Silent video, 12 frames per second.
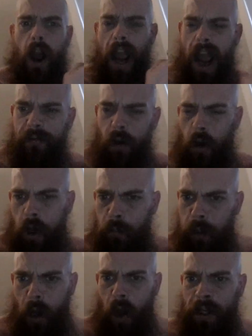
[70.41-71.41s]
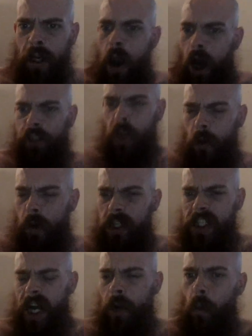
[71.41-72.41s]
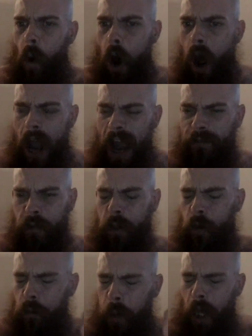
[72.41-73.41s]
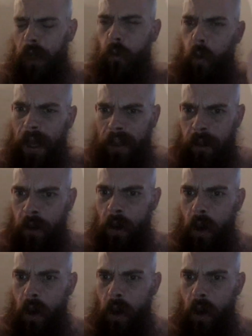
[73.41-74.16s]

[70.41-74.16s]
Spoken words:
have not complied, I don't understand what I haven't complied with.